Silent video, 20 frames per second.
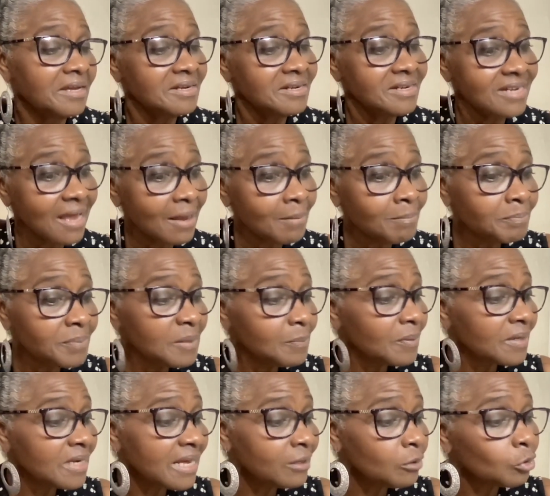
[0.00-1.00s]
Them
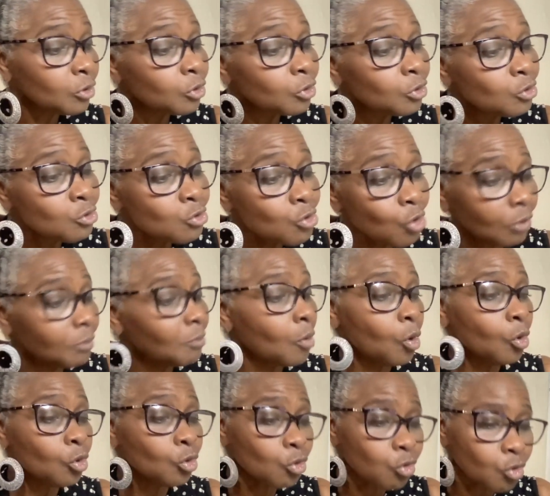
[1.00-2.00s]
people they don't do nothing
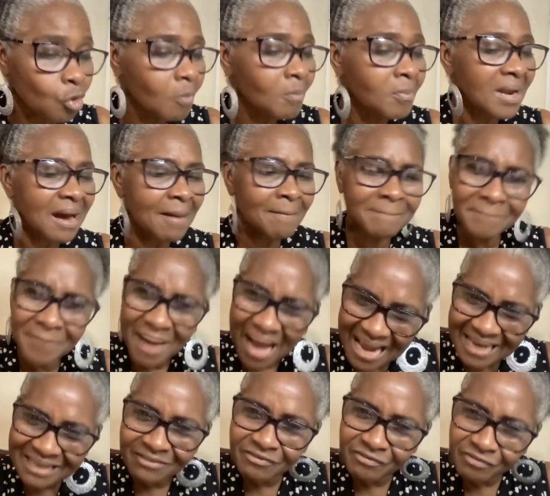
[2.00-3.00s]
but grumble and
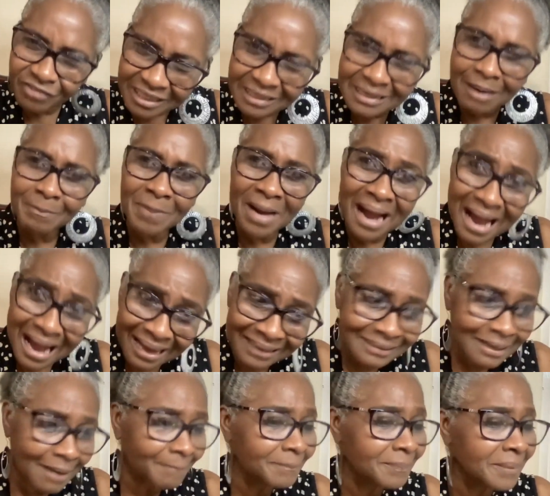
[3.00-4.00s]
point finger upon
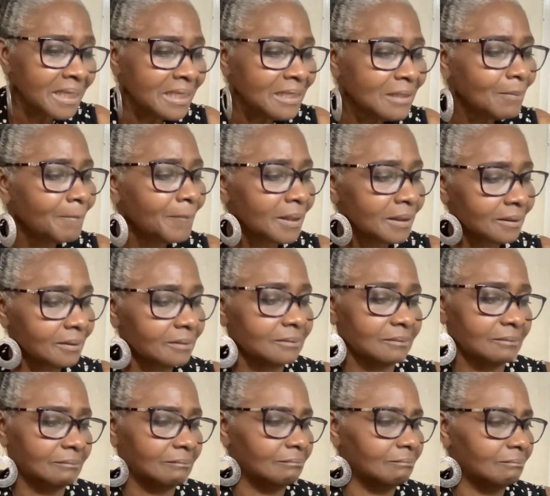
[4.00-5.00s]
other people.
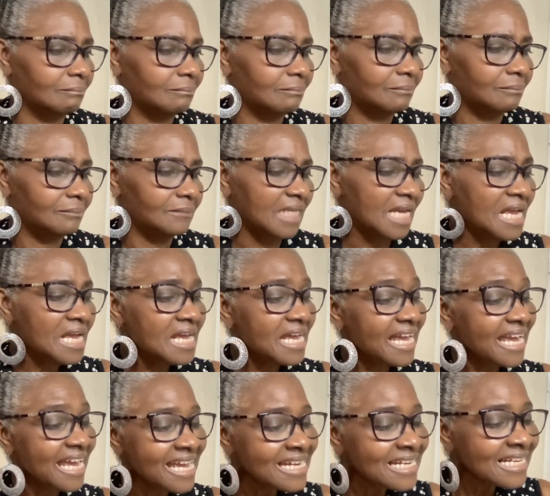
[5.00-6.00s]

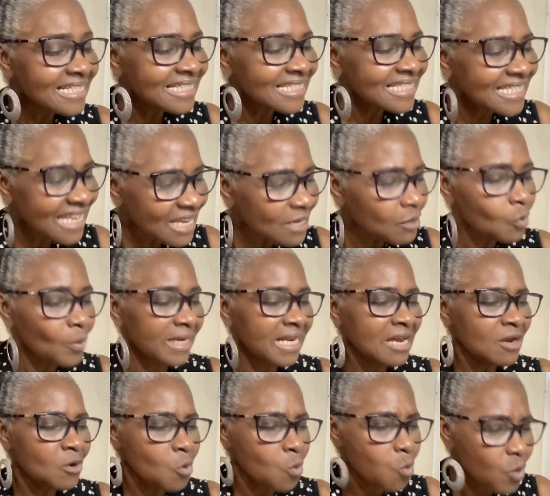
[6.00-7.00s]
Anything where
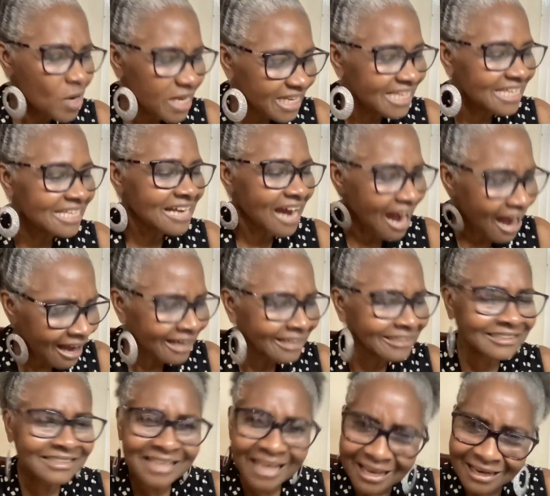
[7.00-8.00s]
them wicked
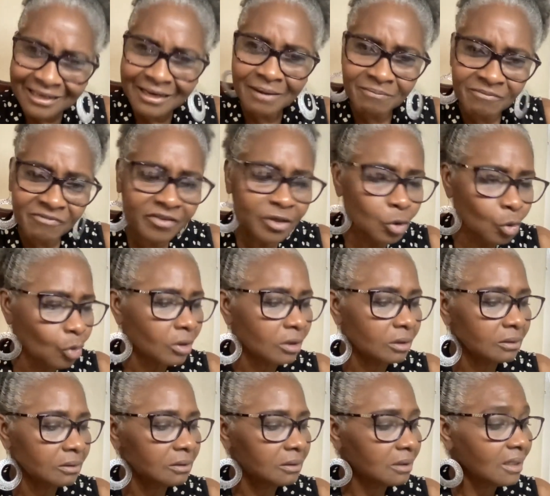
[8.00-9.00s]
heart tell them fi do,
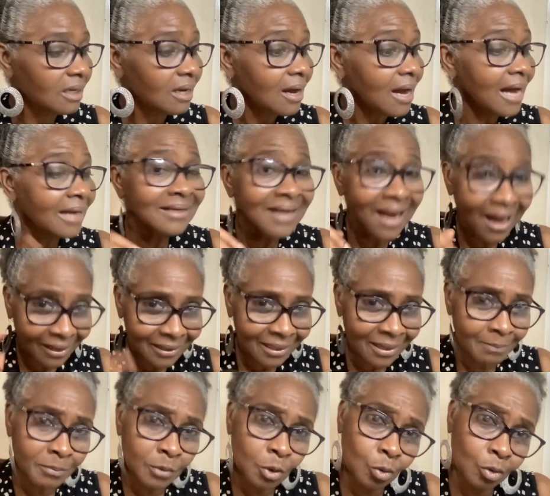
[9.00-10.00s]
and that
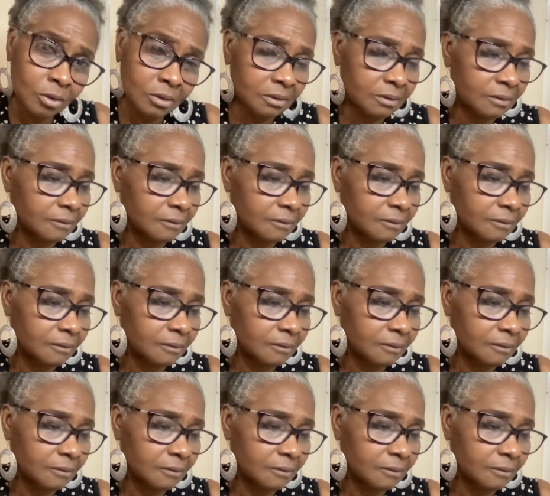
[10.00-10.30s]
them do.